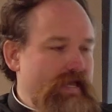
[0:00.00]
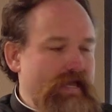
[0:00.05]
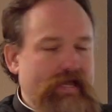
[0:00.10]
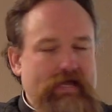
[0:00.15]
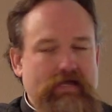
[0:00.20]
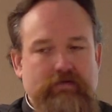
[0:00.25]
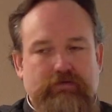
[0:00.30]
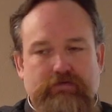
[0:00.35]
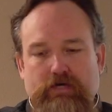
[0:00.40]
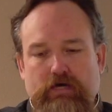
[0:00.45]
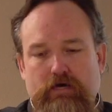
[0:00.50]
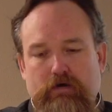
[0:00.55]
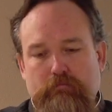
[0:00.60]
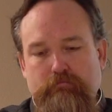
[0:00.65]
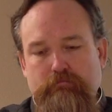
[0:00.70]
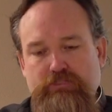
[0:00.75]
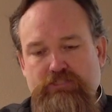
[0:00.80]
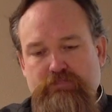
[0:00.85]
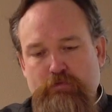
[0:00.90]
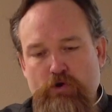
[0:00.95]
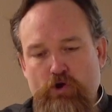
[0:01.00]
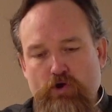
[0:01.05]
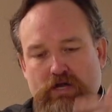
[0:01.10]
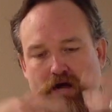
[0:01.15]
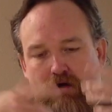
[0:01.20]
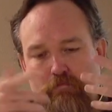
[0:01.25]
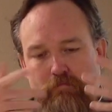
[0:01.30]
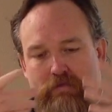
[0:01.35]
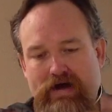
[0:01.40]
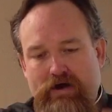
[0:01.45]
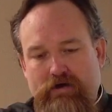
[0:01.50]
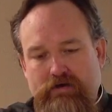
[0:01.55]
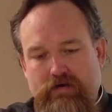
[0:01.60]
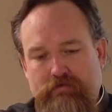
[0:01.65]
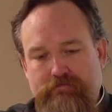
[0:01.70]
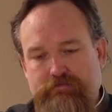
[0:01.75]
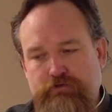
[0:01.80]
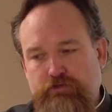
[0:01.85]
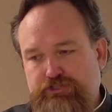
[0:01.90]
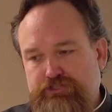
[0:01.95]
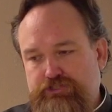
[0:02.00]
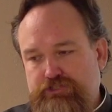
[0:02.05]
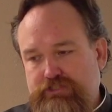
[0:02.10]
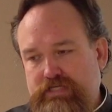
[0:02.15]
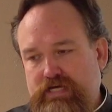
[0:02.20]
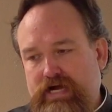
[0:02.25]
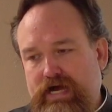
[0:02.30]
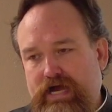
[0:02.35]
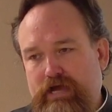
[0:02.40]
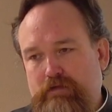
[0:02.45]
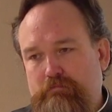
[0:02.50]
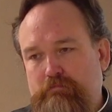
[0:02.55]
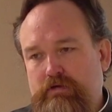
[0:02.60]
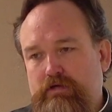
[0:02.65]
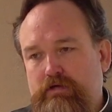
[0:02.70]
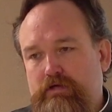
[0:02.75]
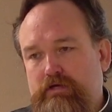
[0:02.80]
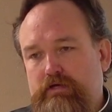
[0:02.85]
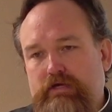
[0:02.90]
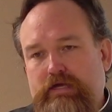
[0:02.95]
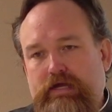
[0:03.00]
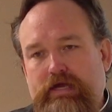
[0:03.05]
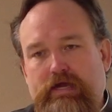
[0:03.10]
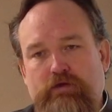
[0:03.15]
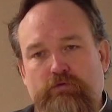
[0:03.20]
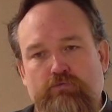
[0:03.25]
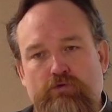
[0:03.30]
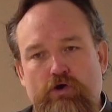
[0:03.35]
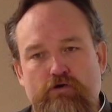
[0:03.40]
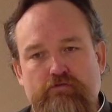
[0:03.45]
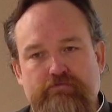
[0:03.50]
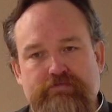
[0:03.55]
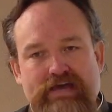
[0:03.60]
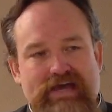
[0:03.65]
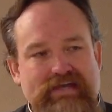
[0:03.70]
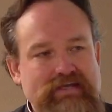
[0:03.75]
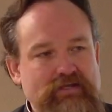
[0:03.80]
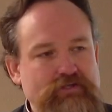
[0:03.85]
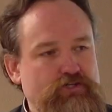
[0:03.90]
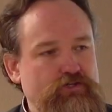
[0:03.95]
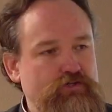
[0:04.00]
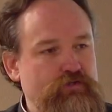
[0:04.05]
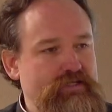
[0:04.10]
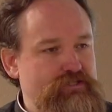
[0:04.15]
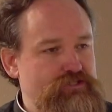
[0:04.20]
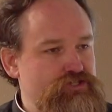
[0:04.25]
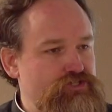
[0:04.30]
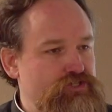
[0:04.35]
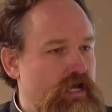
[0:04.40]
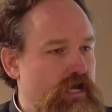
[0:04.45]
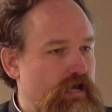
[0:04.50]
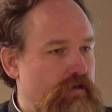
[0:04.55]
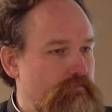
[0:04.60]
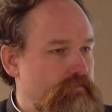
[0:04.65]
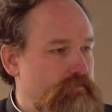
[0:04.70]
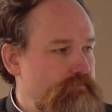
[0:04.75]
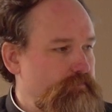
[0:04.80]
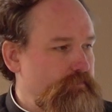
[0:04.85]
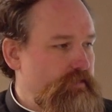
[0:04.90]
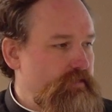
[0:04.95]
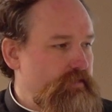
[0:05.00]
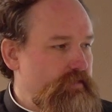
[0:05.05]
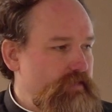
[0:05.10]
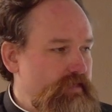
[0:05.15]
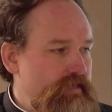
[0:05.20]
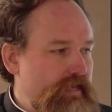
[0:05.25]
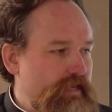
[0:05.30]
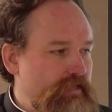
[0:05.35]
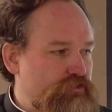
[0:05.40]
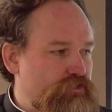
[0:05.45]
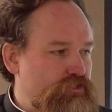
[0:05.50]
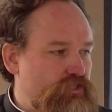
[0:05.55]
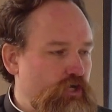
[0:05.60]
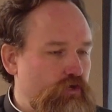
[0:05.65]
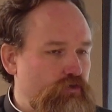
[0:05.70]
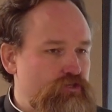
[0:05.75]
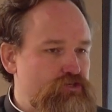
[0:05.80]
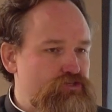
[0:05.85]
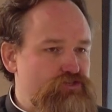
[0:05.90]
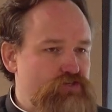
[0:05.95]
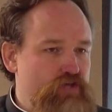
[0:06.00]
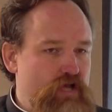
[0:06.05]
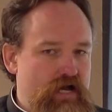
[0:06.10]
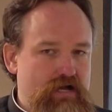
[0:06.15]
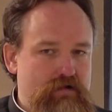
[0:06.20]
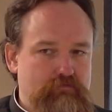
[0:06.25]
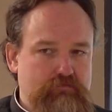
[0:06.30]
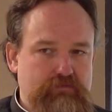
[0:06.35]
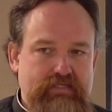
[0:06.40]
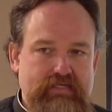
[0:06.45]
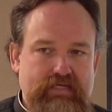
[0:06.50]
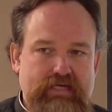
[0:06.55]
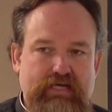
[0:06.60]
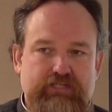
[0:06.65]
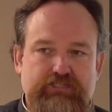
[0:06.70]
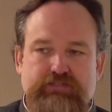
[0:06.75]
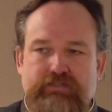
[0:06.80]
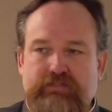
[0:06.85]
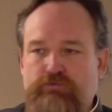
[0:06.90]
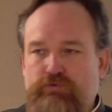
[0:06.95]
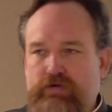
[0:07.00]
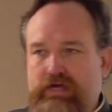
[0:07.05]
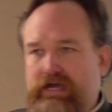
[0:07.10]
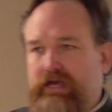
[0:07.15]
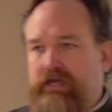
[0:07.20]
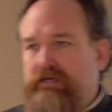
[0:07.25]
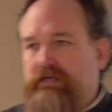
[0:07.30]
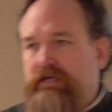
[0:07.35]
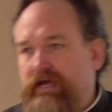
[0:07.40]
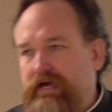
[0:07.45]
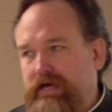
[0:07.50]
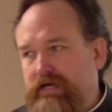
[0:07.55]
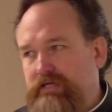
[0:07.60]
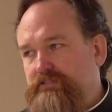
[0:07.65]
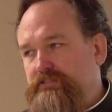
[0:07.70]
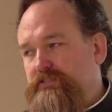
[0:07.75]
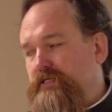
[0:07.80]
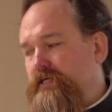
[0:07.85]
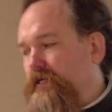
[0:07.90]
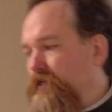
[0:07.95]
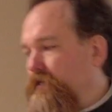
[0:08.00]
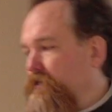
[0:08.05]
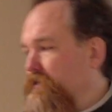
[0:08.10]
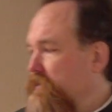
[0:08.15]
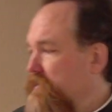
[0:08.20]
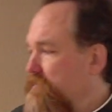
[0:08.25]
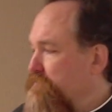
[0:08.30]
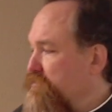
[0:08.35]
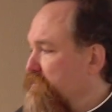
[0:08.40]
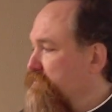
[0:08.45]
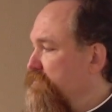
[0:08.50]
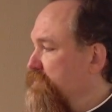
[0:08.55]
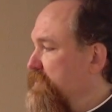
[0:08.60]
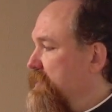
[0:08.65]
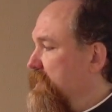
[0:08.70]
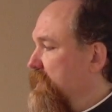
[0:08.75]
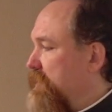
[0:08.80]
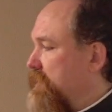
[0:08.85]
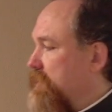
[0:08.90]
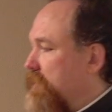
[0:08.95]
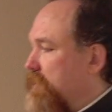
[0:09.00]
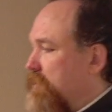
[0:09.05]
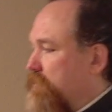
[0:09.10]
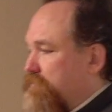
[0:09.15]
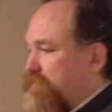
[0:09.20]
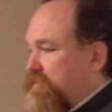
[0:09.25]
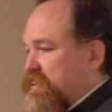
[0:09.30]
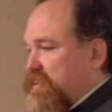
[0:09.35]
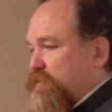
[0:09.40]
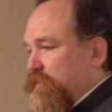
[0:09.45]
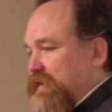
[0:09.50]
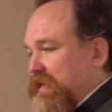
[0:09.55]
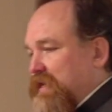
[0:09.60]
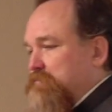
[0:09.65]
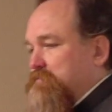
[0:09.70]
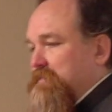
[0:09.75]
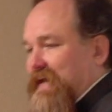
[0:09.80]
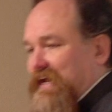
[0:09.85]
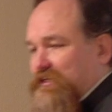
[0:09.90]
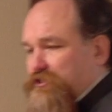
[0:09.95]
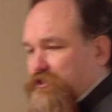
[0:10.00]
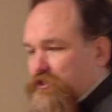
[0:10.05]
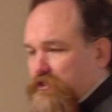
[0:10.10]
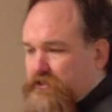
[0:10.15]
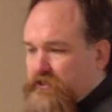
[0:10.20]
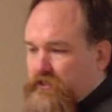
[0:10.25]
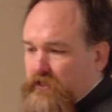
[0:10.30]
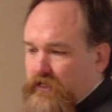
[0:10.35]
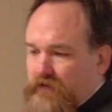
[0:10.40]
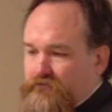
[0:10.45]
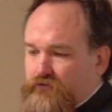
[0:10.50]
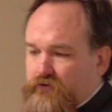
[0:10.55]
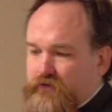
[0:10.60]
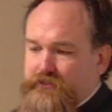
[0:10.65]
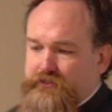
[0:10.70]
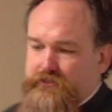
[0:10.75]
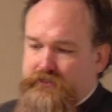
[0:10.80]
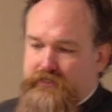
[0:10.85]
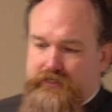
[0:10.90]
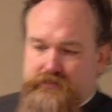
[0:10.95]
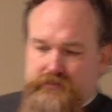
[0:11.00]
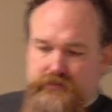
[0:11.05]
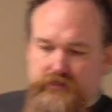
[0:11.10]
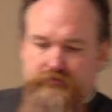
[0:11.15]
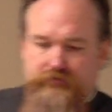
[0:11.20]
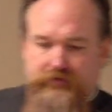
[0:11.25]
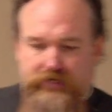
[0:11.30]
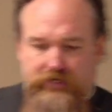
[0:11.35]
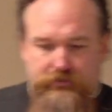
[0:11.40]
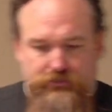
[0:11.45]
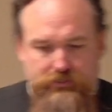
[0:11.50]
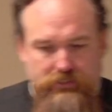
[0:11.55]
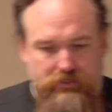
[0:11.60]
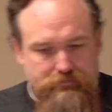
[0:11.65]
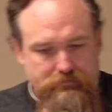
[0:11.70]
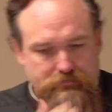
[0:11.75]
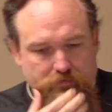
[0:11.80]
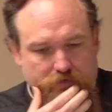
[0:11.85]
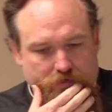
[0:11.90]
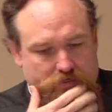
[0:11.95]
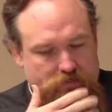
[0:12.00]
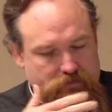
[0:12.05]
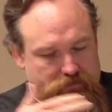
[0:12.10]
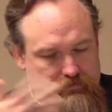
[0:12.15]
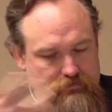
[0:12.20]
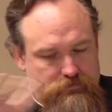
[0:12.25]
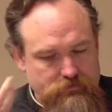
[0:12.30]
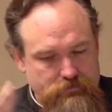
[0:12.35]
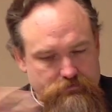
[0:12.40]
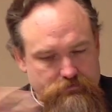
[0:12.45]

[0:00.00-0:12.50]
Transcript: and um, spoke about a future time and wove that into his psalm. And so the psalms he actually read as uh, prophetic of three major deliverances of Egypt, or uh,